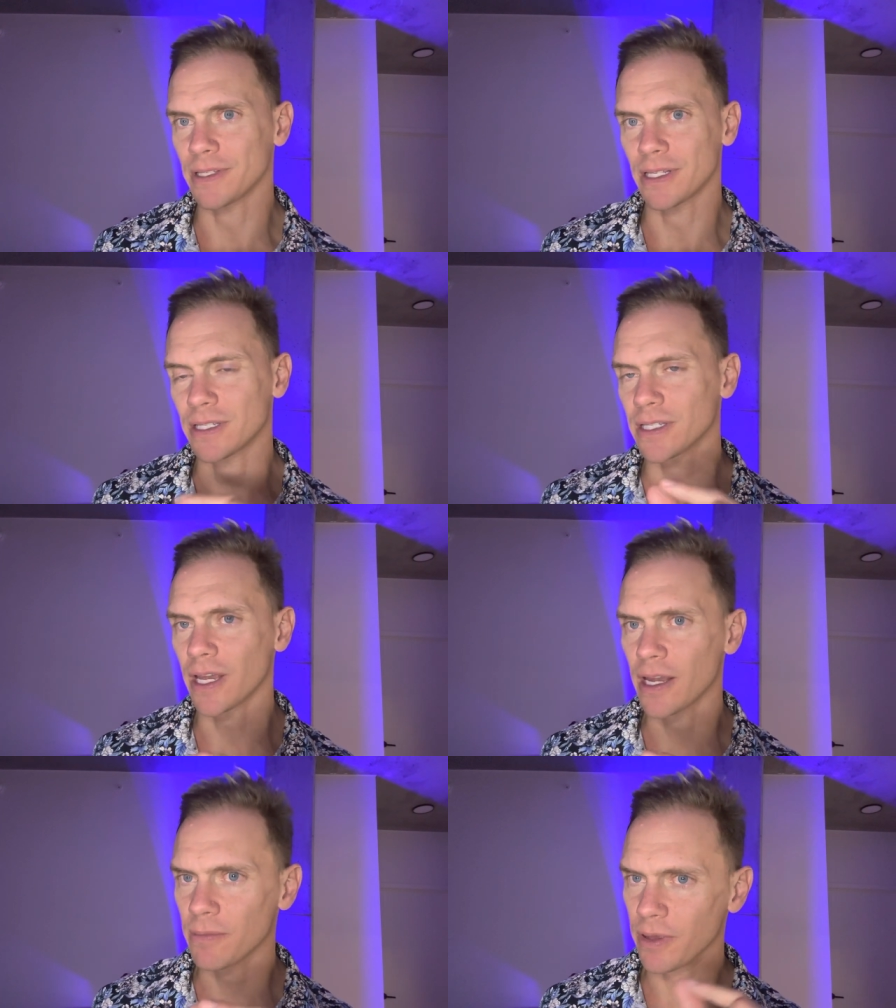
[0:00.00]
It's the
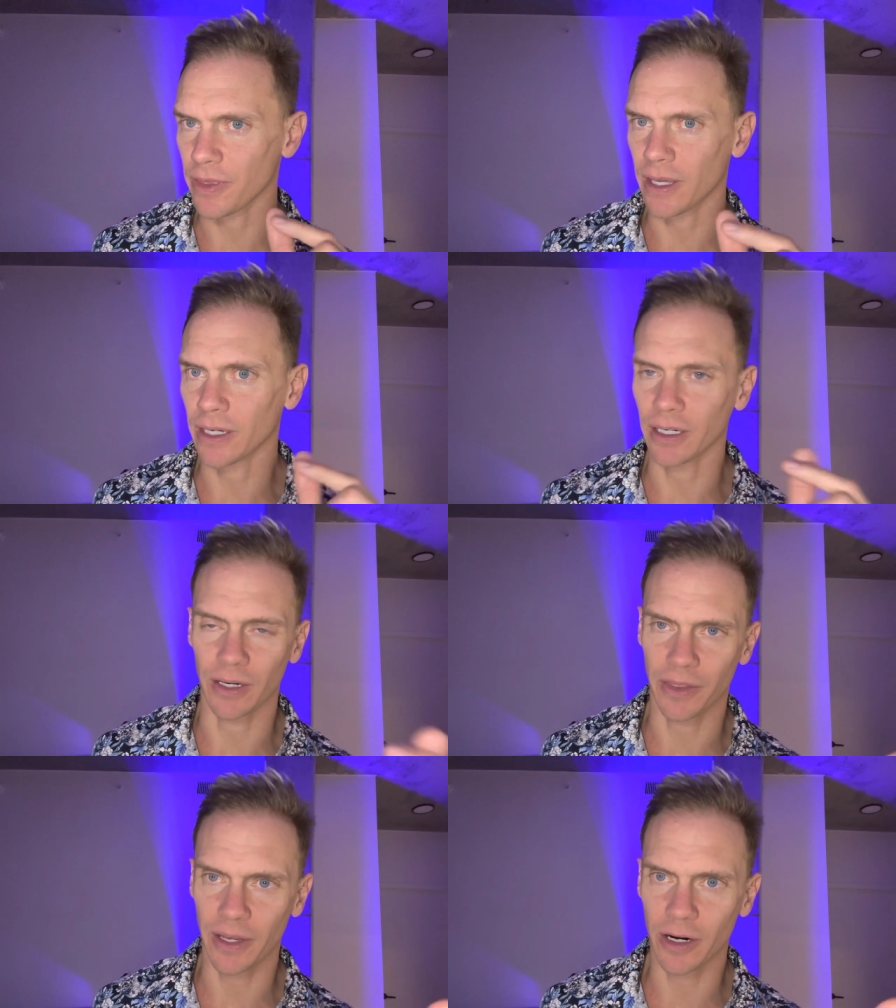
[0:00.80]
same thing
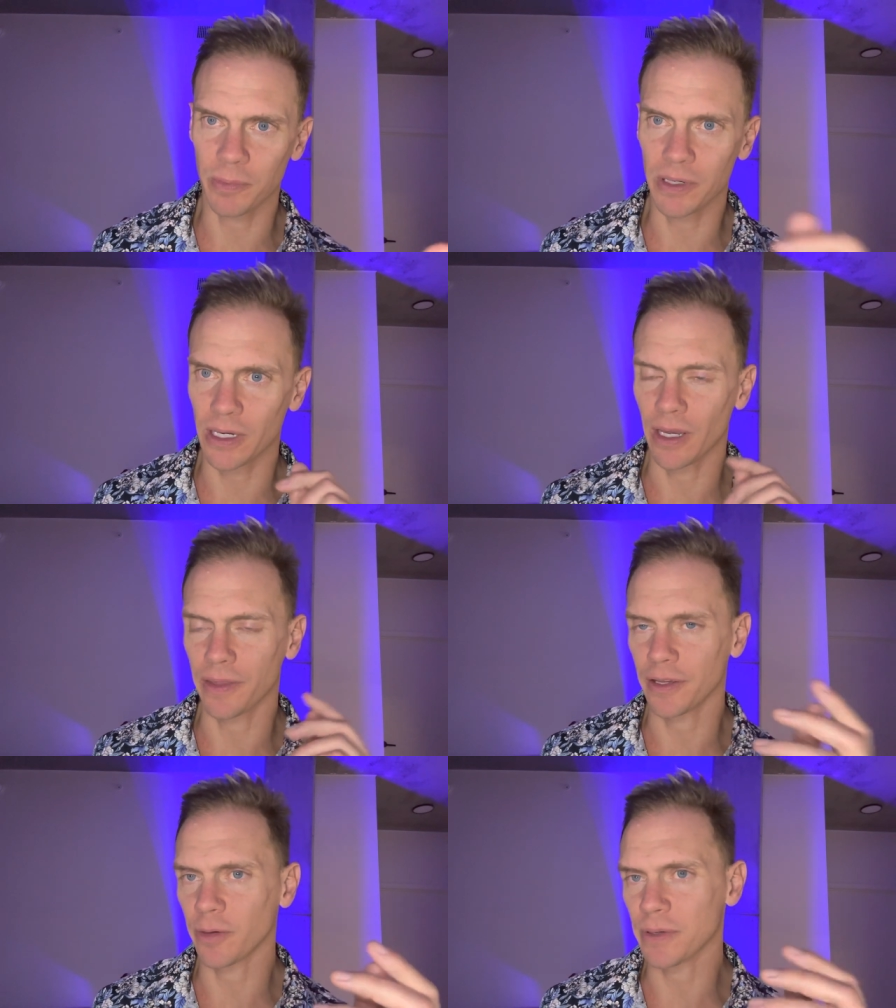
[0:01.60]
in therapy. A
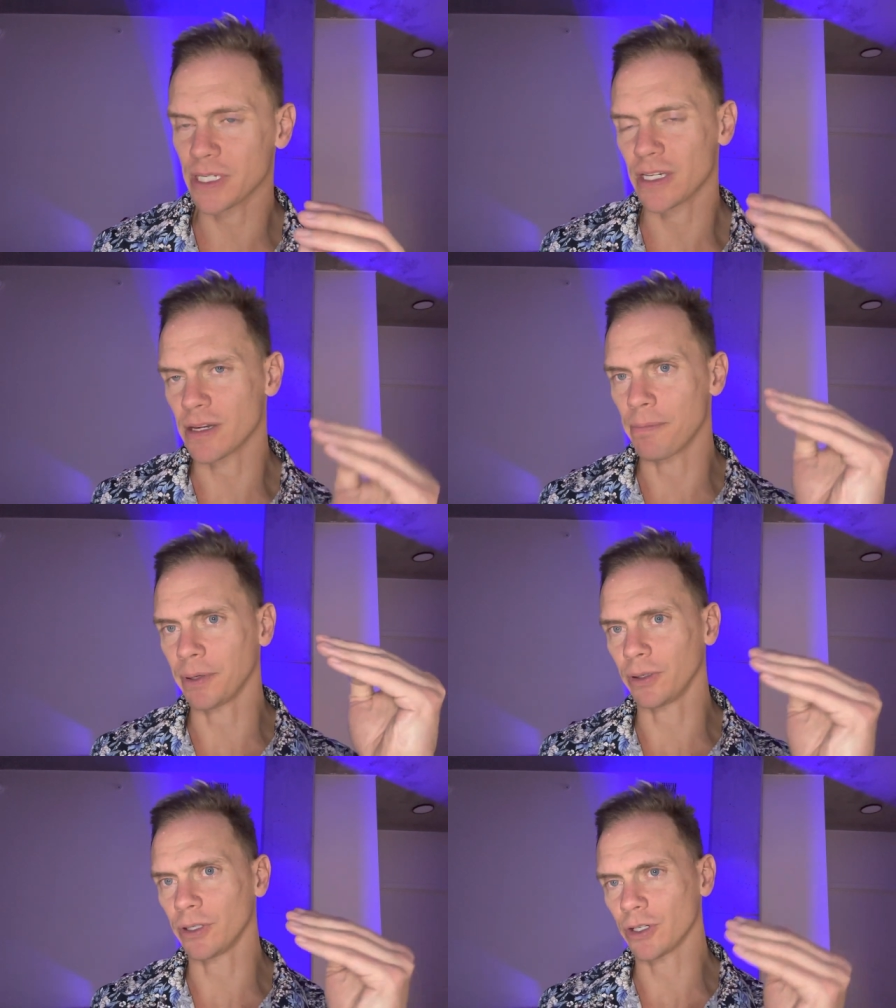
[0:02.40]
therapist has to
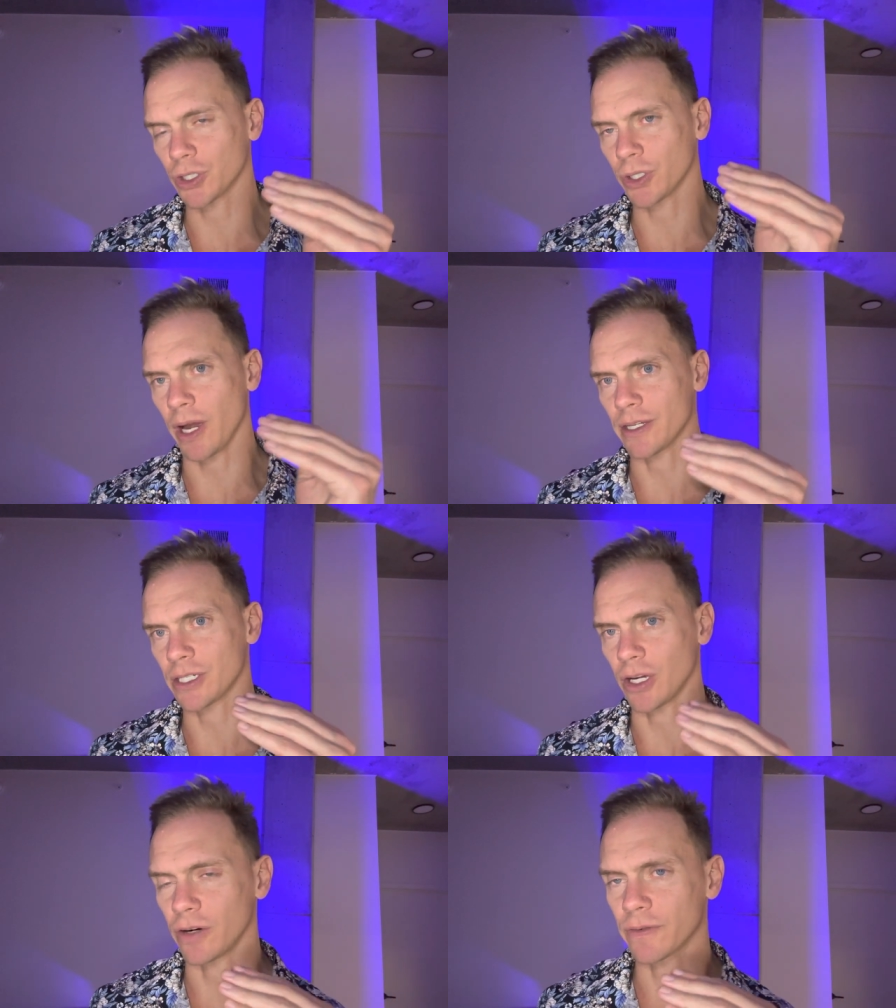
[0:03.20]
build
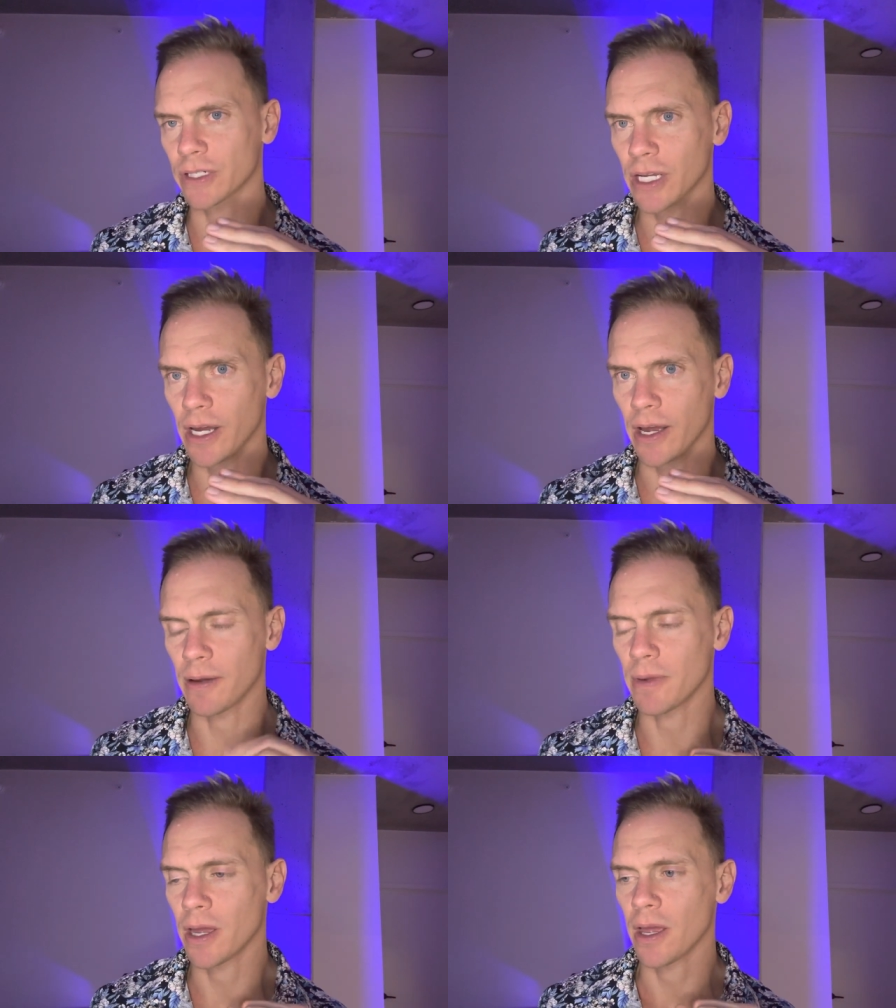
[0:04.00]
trust over time.